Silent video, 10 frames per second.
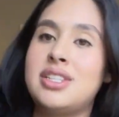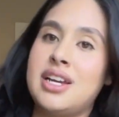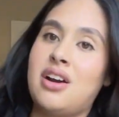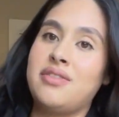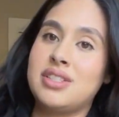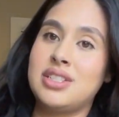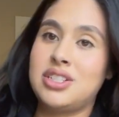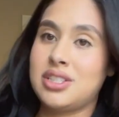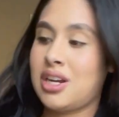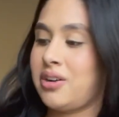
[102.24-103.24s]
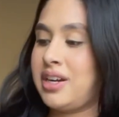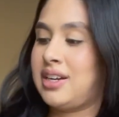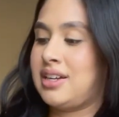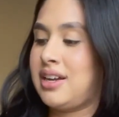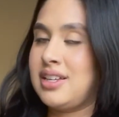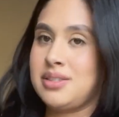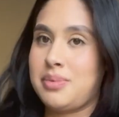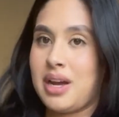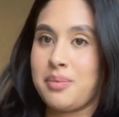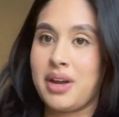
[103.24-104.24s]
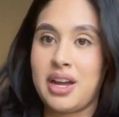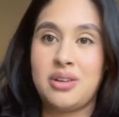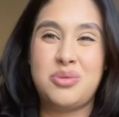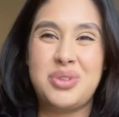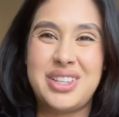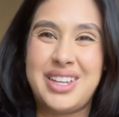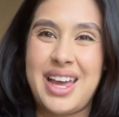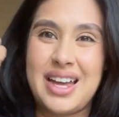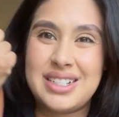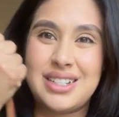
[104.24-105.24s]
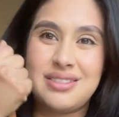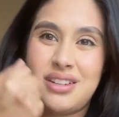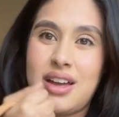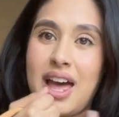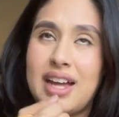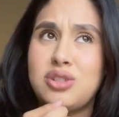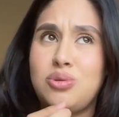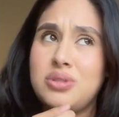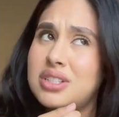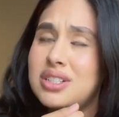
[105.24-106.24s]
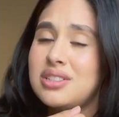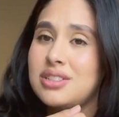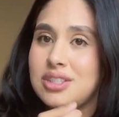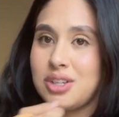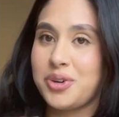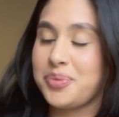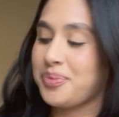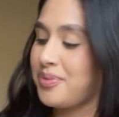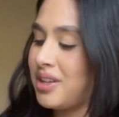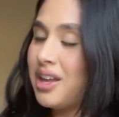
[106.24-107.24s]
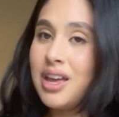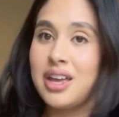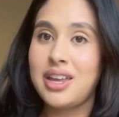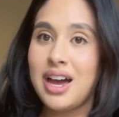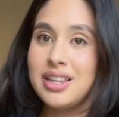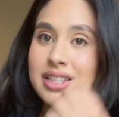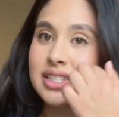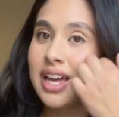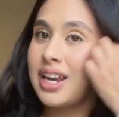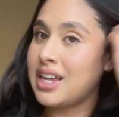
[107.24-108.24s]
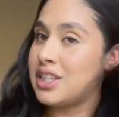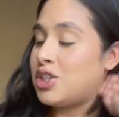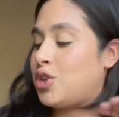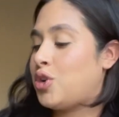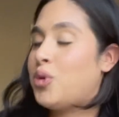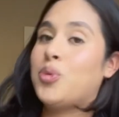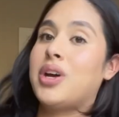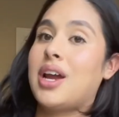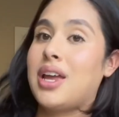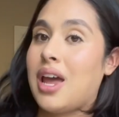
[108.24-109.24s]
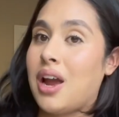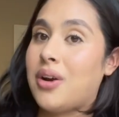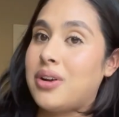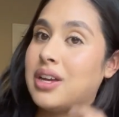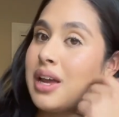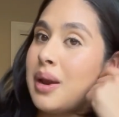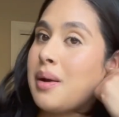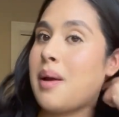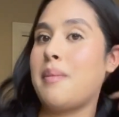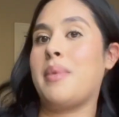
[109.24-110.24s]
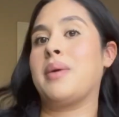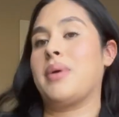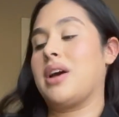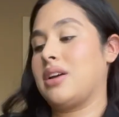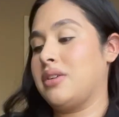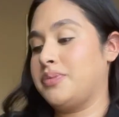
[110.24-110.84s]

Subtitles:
I obviously just carry it as a backpack. I don't really hand hold it. So yeah, let's get into what I carry in my bag.